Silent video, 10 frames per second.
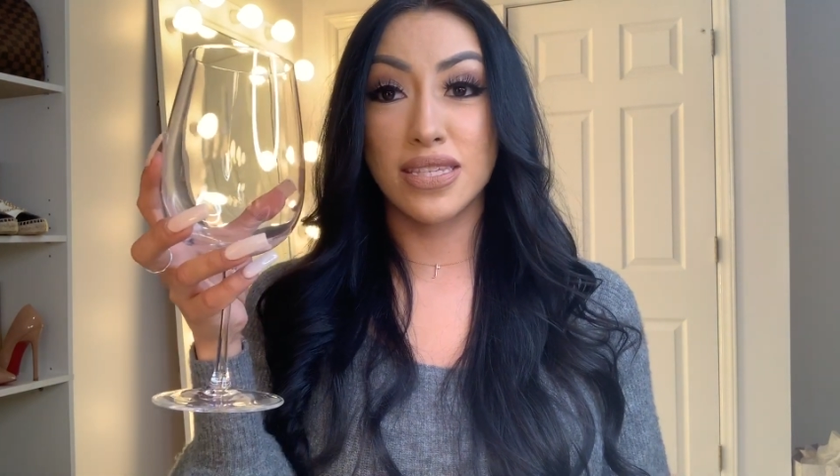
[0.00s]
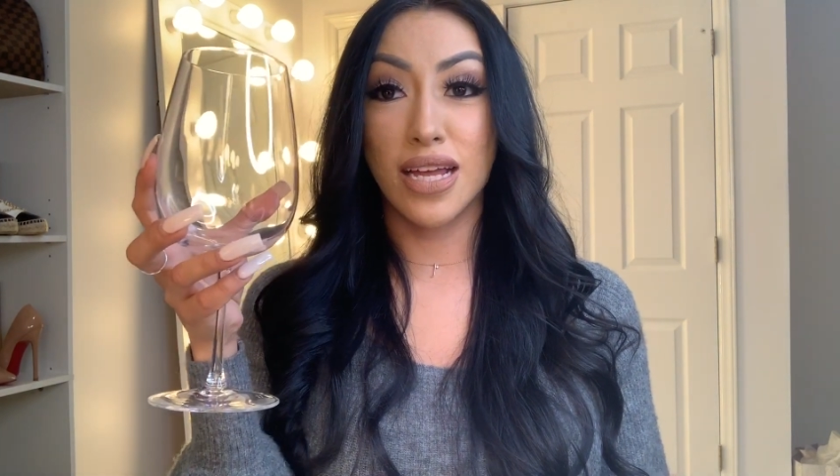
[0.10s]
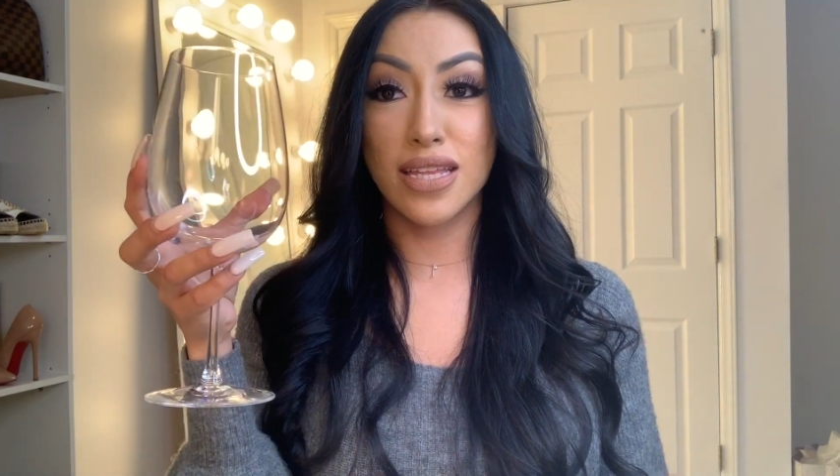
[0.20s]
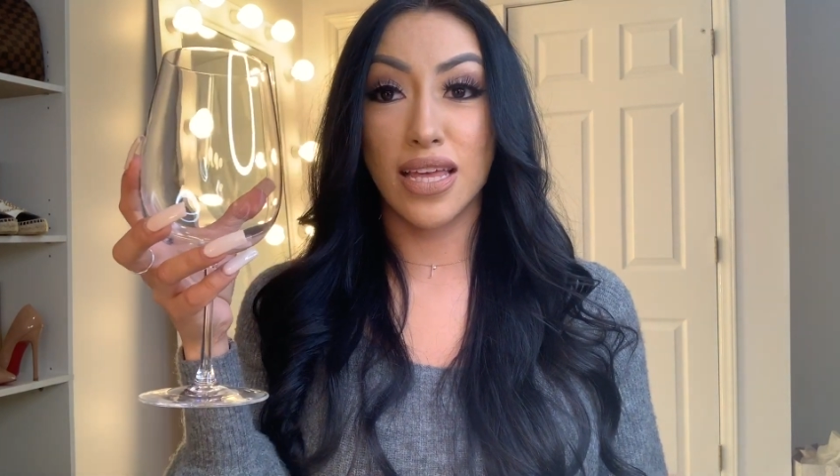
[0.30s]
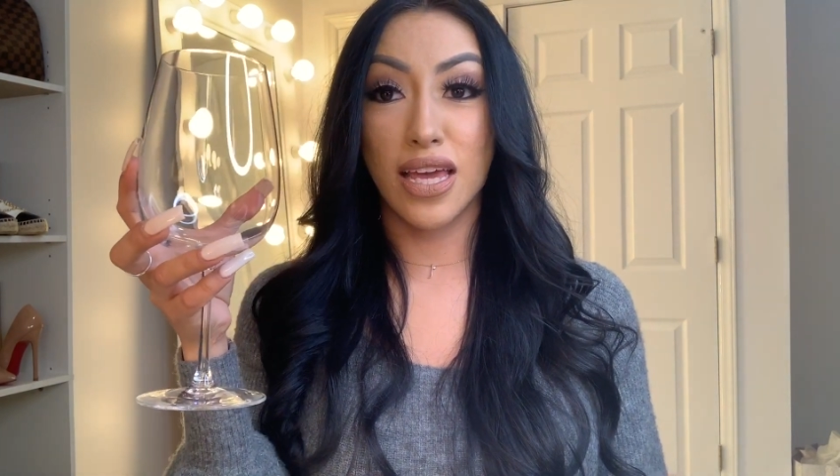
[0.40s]

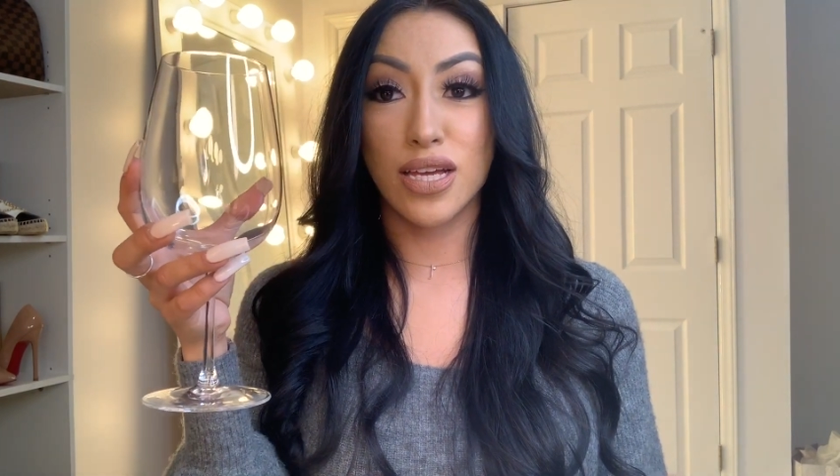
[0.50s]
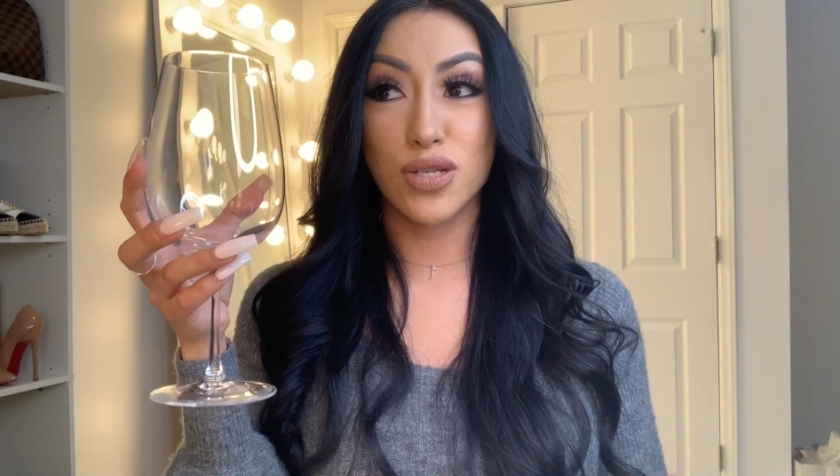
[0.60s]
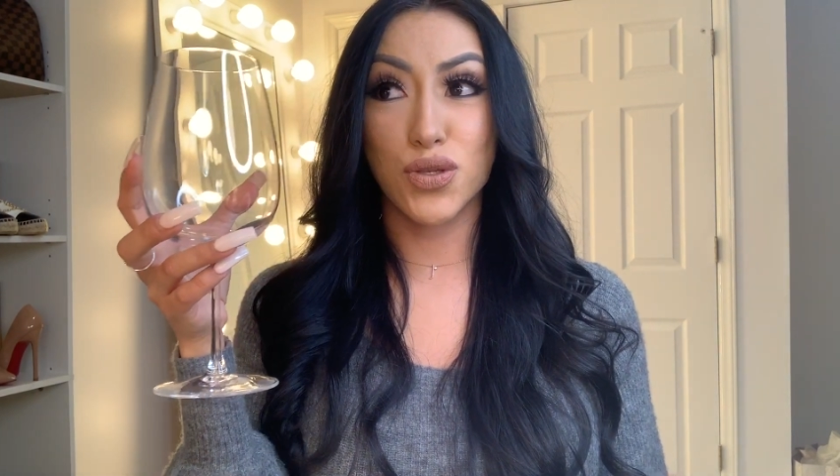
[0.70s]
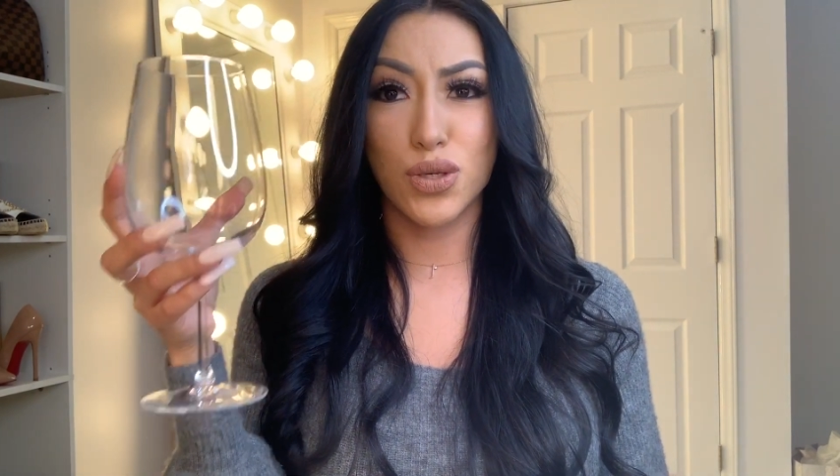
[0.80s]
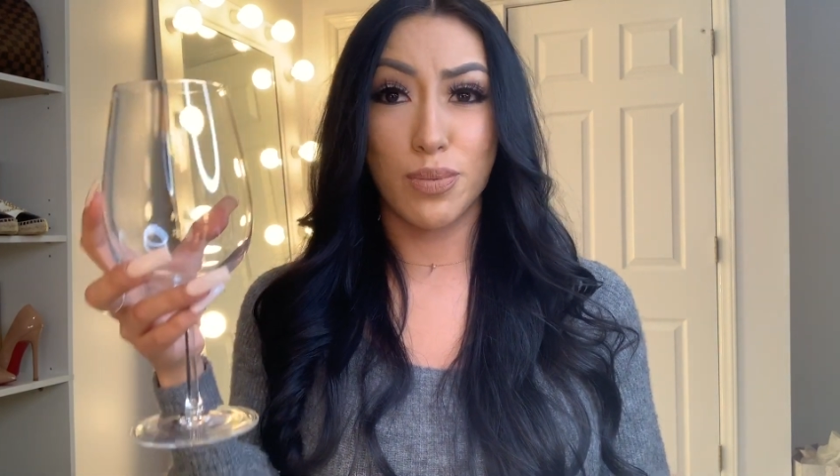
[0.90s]
not like
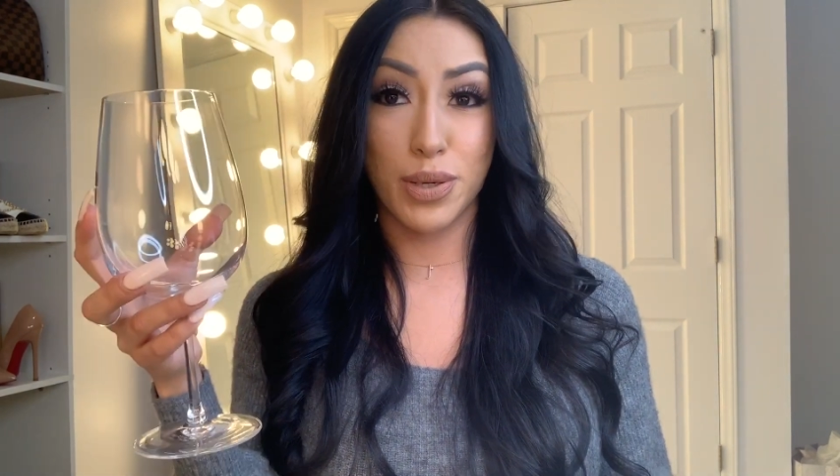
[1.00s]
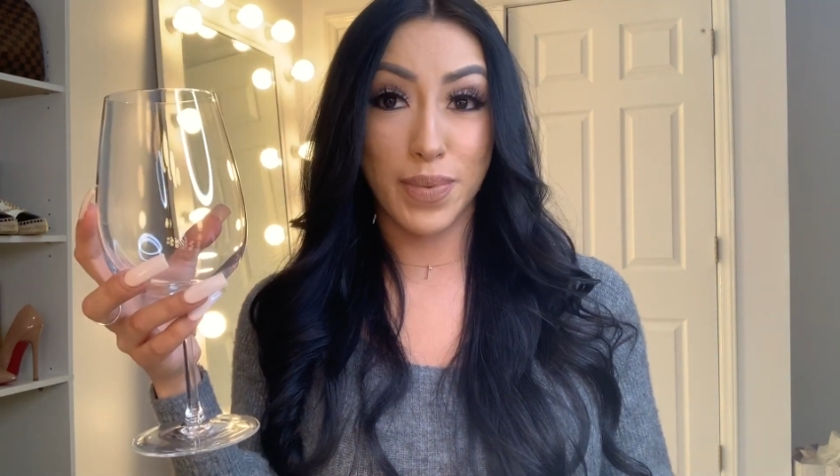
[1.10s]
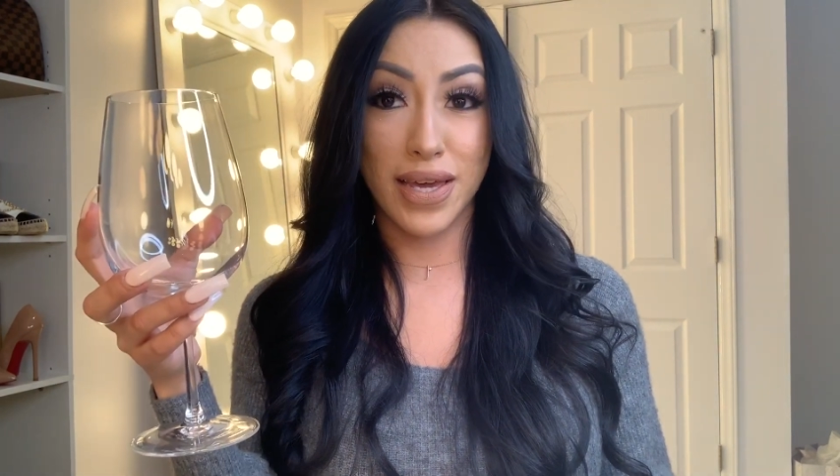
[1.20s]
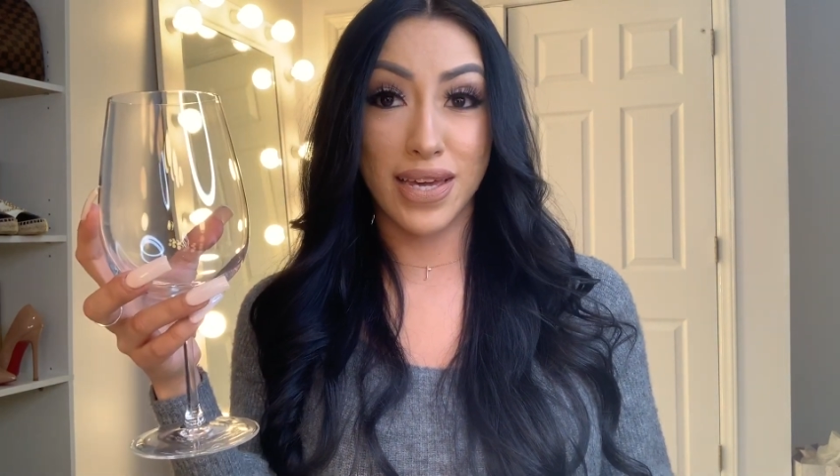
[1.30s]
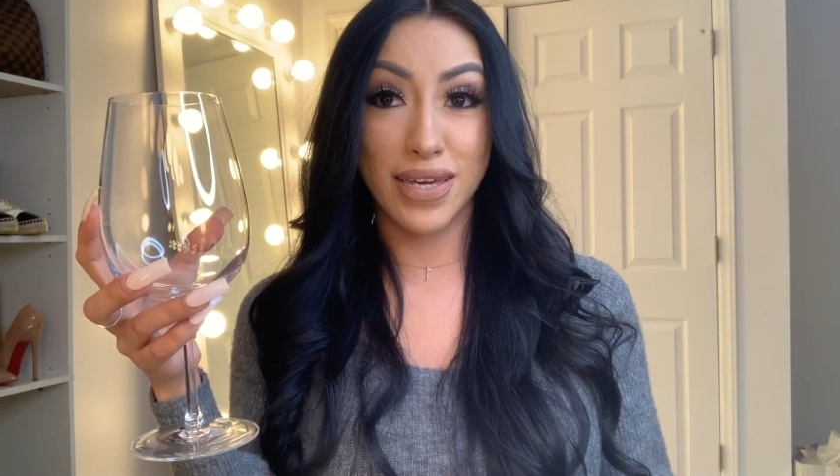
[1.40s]
super
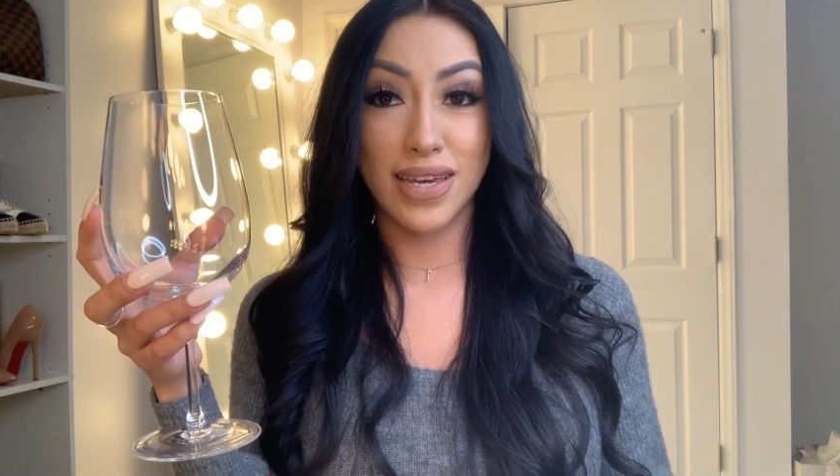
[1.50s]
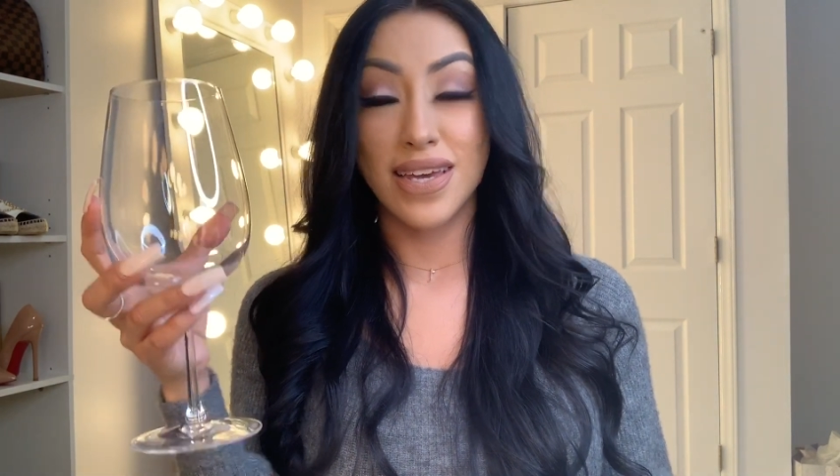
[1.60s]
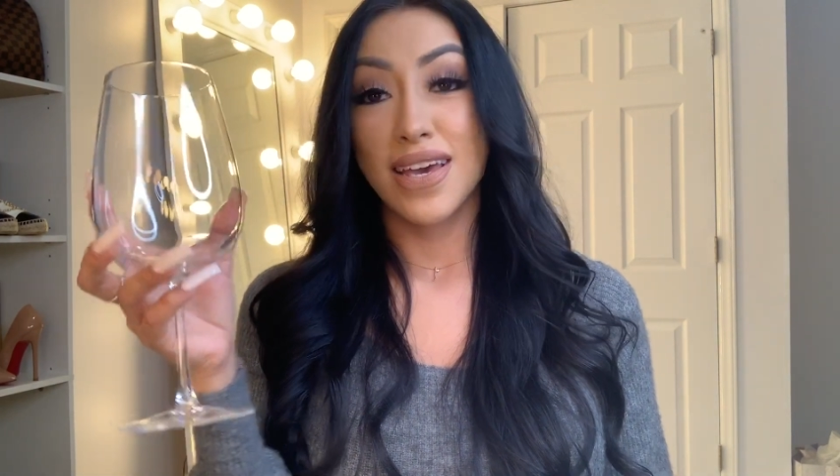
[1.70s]
big.